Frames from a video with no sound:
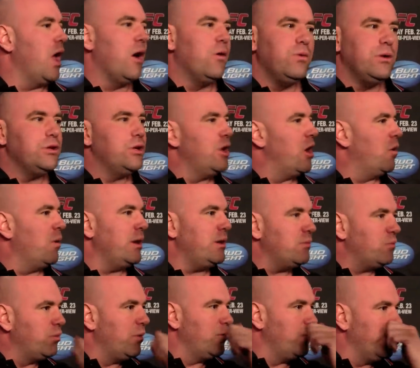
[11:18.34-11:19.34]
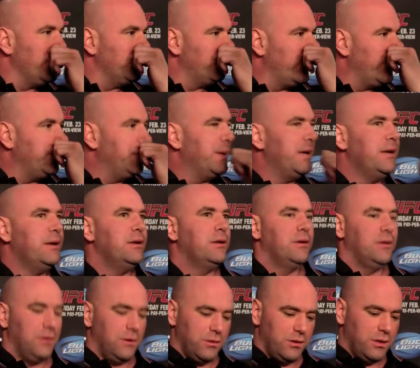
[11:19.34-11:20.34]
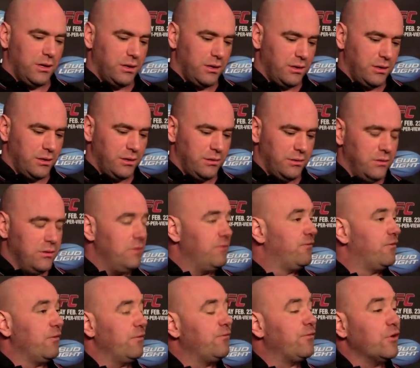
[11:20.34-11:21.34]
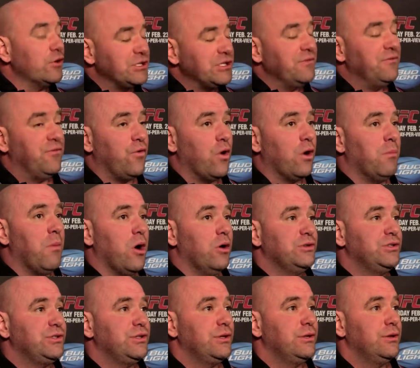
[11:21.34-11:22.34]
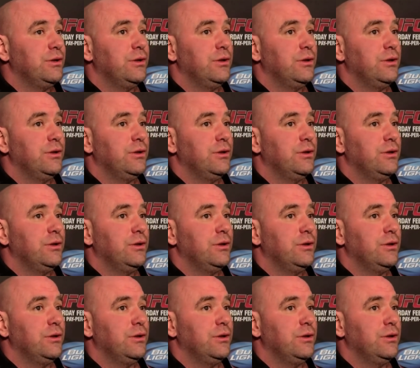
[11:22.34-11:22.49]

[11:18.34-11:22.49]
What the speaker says: No, you know what? We've been, first and foremost,